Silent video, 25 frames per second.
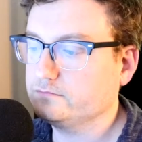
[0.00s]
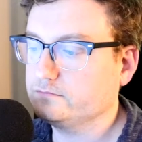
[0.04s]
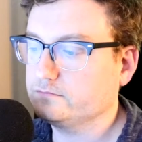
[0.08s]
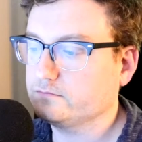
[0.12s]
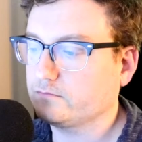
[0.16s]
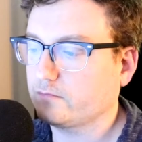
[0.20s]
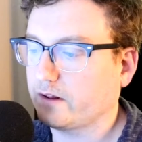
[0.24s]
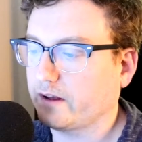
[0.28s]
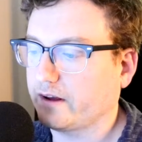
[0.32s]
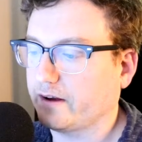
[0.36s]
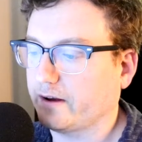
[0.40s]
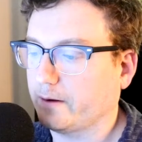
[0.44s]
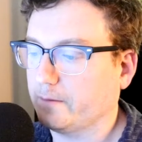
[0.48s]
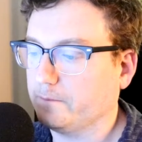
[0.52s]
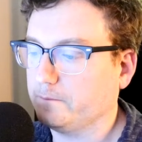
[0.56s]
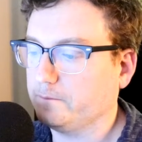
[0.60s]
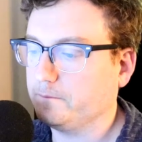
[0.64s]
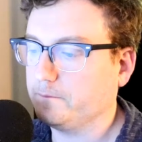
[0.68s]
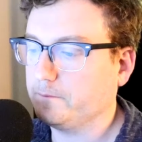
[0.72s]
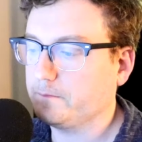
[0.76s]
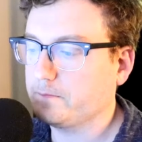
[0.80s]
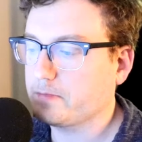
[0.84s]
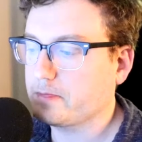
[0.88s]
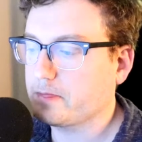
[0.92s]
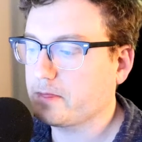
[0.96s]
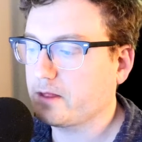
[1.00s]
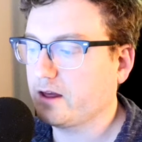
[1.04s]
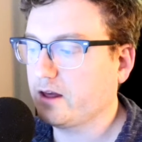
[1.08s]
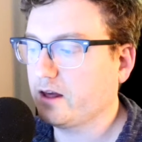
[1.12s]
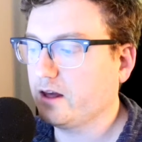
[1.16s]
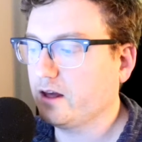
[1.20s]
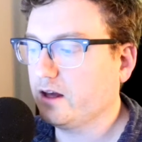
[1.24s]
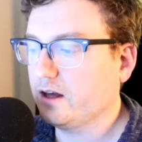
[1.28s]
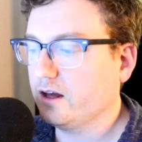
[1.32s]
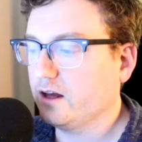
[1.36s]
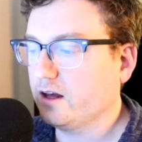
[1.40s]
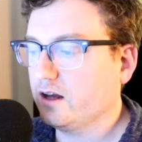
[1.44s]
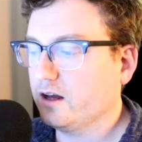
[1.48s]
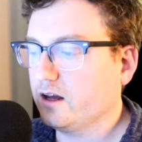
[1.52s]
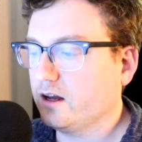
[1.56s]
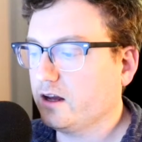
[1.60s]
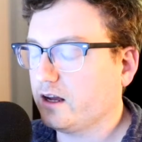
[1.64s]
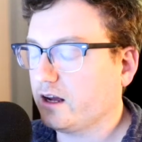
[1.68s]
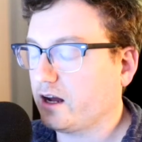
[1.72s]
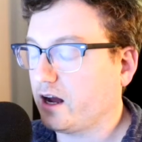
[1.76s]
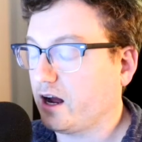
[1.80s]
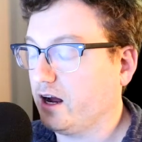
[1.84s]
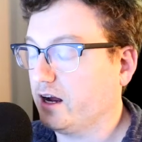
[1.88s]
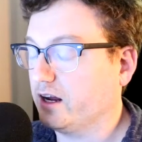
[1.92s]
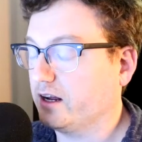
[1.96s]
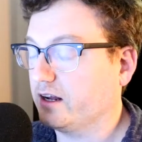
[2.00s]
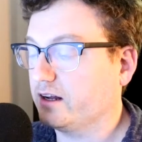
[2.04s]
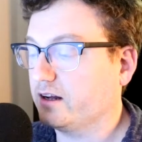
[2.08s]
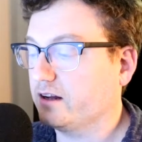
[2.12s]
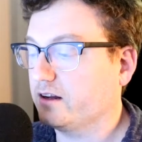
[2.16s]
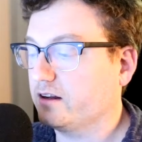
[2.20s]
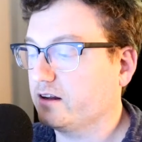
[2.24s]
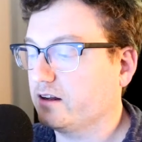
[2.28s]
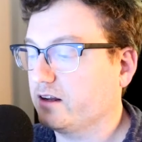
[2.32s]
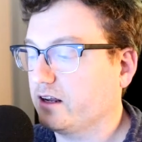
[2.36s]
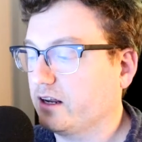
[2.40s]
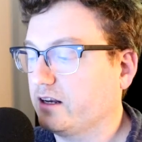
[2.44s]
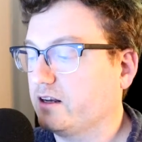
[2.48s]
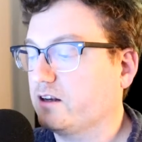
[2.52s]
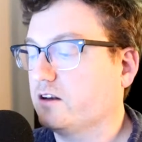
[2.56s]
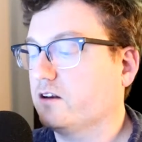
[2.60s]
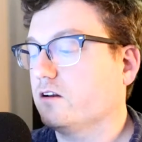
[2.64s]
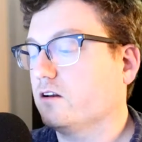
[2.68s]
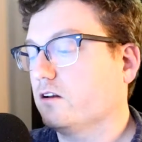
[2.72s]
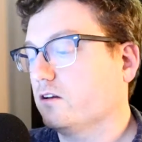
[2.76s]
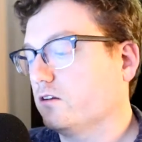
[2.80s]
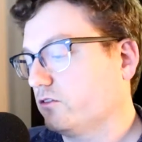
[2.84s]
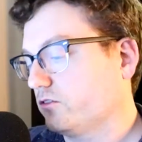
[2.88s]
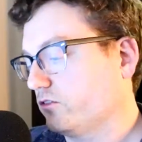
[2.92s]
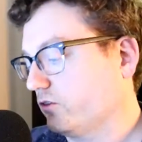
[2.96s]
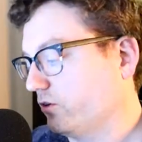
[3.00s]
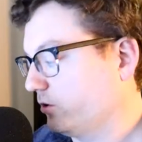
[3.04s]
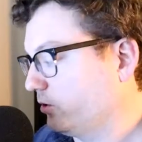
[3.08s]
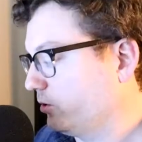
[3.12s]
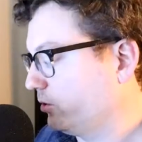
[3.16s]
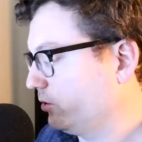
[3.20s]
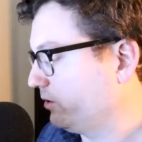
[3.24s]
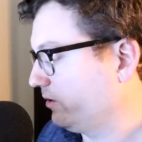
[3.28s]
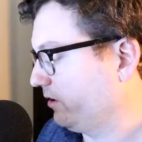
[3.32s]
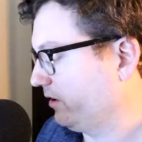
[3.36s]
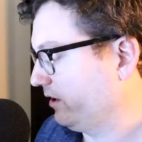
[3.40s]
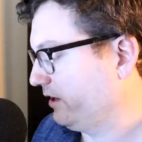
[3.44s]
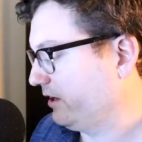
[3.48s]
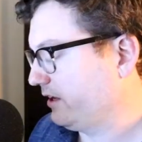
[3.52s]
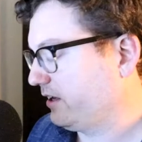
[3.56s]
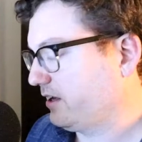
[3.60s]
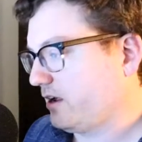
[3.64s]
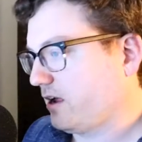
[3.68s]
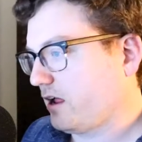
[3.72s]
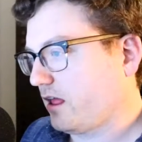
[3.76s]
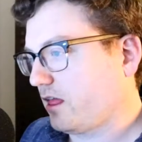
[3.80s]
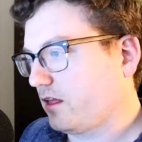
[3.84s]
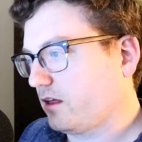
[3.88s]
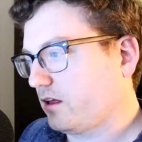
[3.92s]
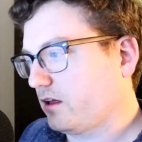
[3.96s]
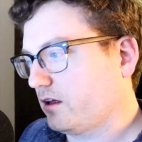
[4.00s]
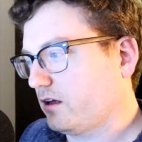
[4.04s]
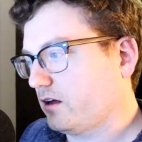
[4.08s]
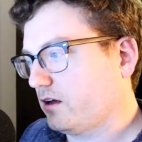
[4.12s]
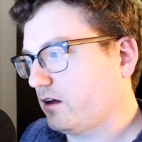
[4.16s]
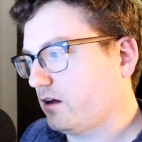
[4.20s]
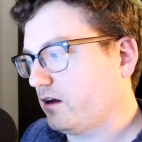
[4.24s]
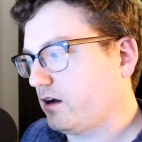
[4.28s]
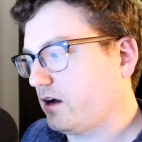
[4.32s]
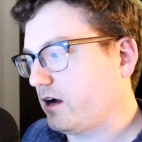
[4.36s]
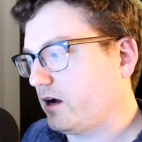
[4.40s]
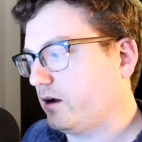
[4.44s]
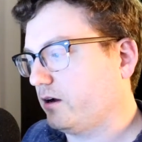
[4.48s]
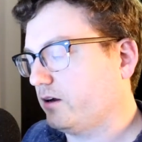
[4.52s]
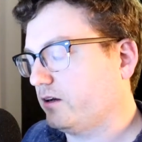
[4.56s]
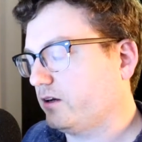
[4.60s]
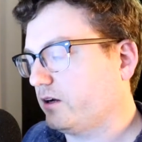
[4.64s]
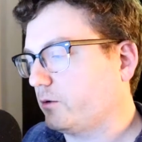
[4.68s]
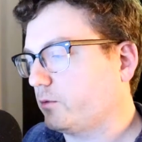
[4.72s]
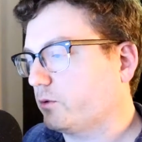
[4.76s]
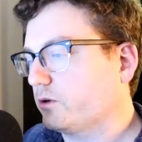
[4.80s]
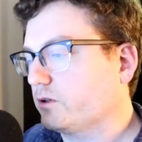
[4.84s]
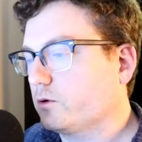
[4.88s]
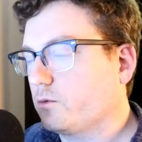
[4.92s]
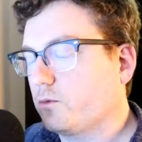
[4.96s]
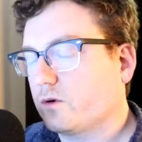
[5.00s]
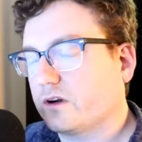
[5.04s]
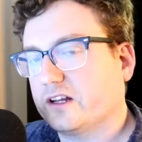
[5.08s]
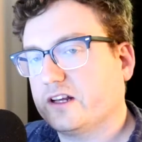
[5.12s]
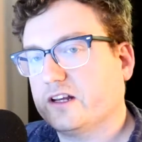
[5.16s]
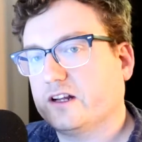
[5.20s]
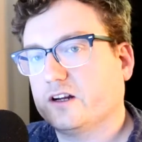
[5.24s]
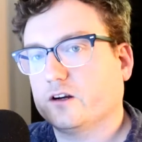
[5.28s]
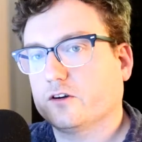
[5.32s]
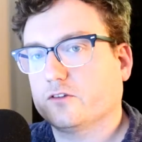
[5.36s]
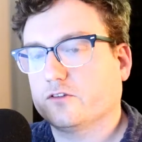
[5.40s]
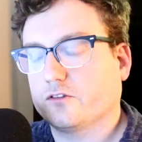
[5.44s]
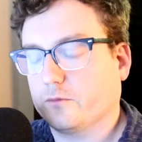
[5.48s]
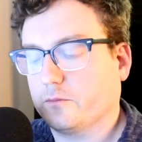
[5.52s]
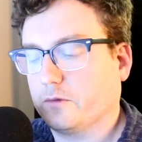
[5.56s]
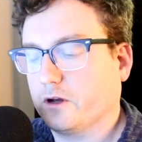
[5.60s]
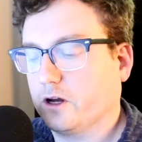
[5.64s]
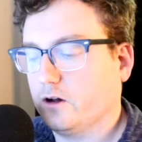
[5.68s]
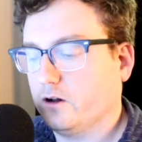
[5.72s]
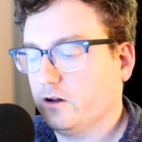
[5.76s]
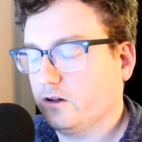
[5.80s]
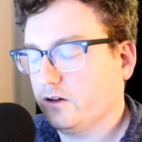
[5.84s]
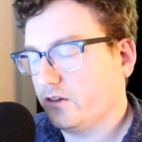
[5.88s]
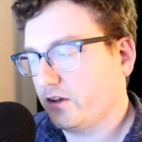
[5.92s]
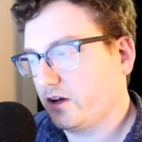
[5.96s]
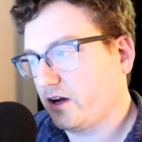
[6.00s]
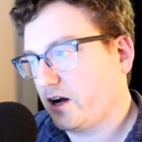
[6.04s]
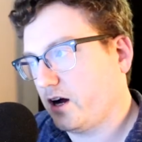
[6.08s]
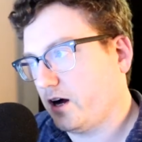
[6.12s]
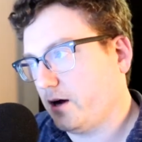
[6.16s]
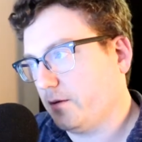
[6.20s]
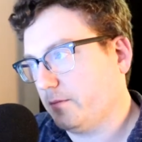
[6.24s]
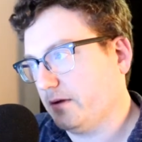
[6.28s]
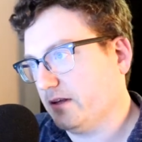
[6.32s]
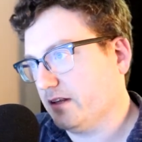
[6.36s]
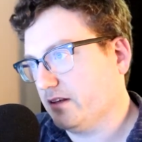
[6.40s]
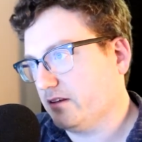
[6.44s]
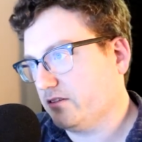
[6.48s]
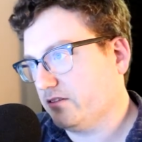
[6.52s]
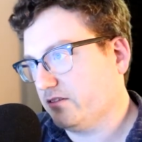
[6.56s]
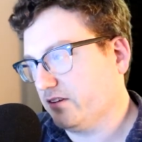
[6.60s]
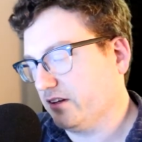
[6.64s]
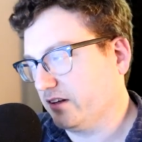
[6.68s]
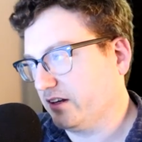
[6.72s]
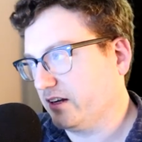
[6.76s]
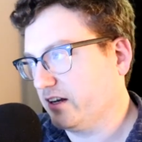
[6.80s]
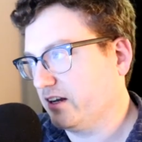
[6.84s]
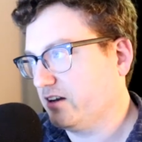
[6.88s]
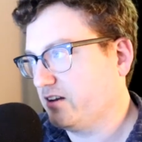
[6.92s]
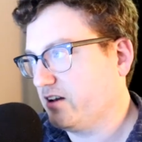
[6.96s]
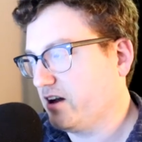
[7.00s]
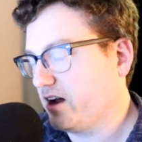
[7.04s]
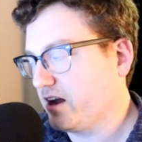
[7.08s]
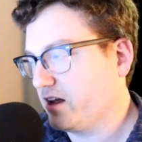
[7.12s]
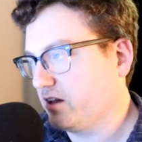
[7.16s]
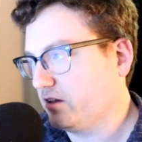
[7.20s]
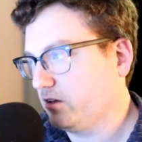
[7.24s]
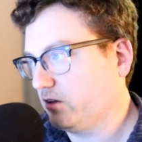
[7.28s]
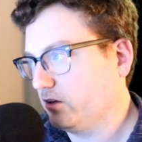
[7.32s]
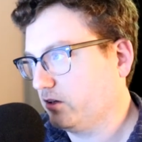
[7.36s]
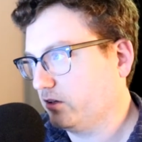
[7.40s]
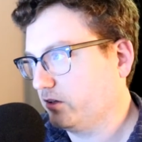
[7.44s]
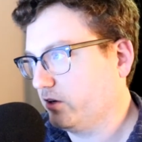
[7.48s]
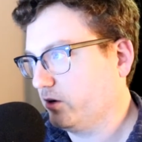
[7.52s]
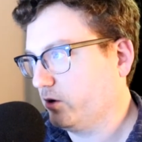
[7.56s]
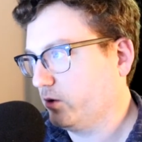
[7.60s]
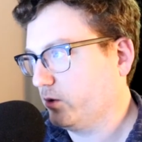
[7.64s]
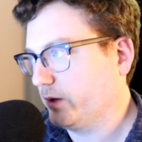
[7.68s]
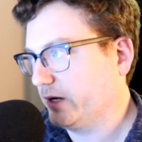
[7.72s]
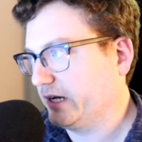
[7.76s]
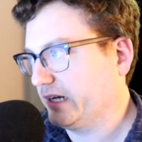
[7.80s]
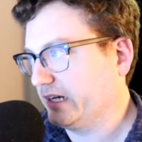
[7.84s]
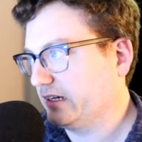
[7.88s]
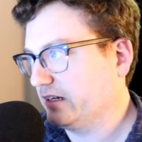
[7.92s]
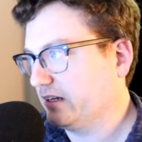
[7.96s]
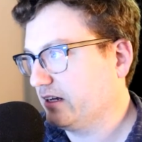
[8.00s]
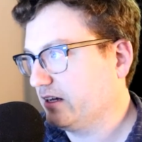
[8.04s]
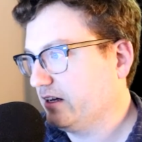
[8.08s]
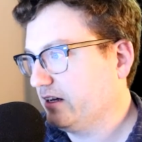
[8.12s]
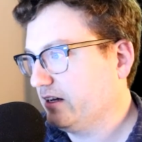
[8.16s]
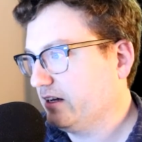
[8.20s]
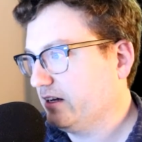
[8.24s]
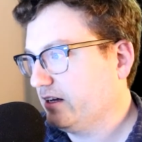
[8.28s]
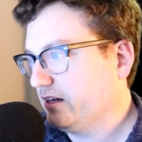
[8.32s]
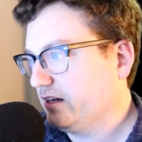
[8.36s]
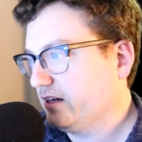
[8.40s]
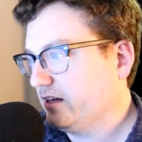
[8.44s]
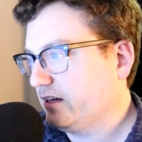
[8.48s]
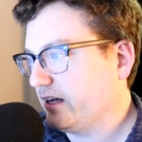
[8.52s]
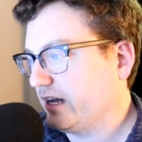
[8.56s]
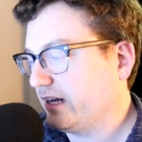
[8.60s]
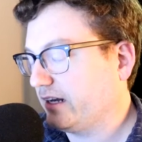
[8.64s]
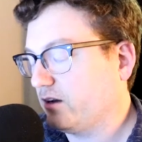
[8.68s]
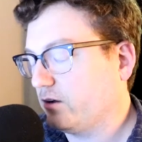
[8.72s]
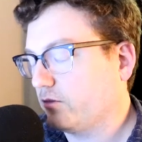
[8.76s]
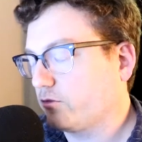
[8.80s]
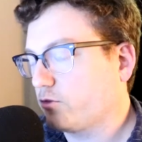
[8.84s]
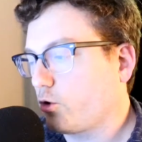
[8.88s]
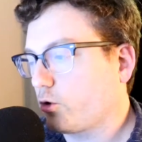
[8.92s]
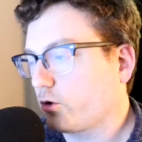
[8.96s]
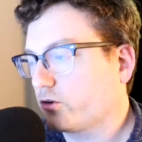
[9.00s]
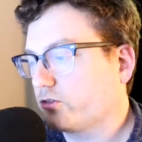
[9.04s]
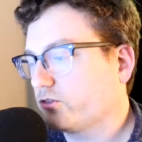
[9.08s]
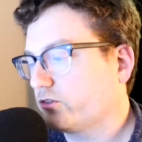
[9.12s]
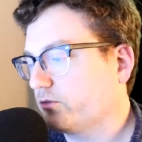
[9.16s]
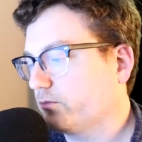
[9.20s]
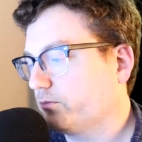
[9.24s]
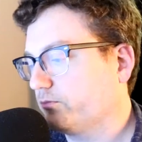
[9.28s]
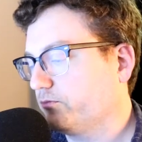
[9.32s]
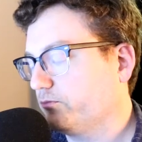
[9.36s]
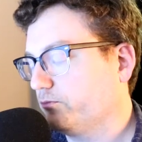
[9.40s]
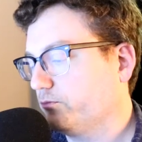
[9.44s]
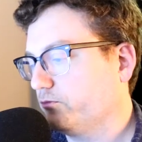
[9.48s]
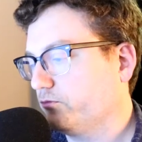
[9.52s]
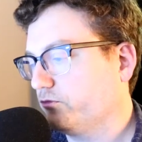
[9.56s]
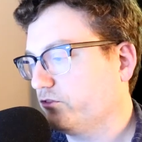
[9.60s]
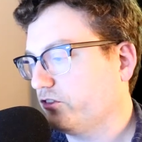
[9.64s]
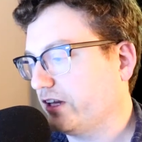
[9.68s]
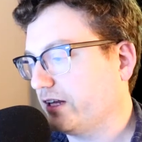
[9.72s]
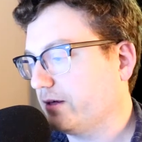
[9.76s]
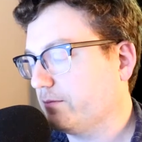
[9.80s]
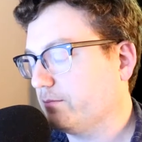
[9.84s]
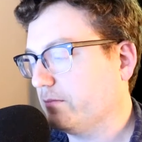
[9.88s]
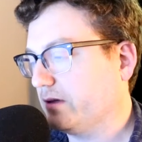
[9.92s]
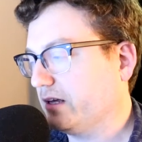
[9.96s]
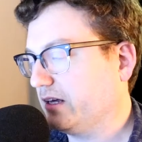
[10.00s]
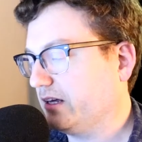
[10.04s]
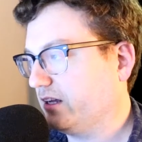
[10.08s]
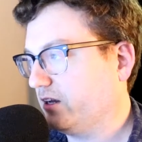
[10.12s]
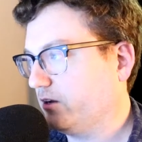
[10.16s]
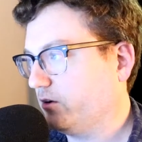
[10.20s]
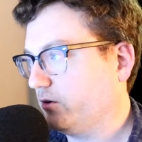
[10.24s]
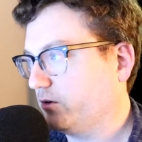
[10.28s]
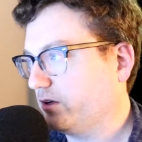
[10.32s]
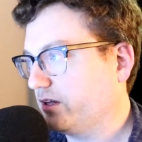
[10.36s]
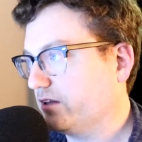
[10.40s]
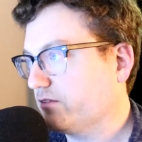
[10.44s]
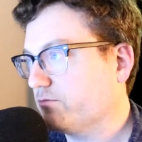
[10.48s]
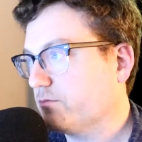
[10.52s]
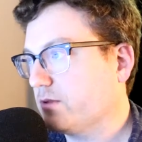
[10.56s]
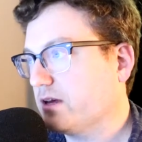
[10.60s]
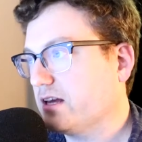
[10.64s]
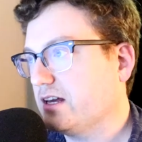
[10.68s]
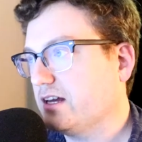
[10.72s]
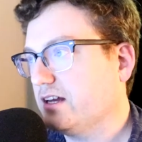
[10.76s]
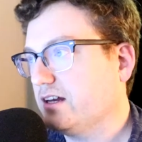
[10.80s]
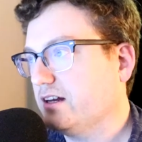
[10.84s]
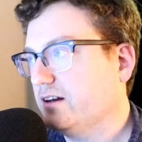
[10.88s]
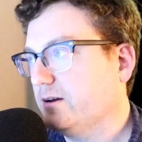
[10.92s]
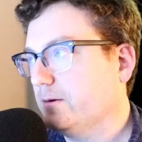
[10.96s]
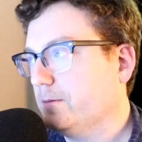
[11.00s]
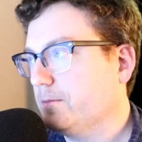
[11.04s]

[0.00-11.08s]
Yeah. I really want to hear from y'all in the comments and get a dialogue going. And of course, flame me, you know, give me,